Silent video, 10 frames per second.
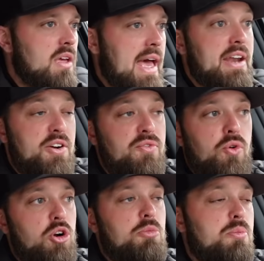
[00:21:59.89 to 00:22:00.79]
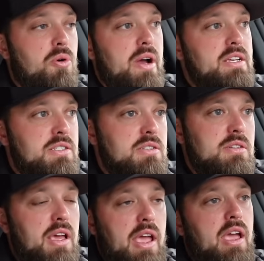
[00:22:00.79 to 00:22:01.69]
at an affordable price,
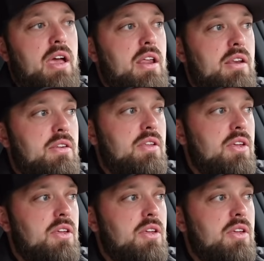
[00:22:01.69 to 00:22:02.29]
and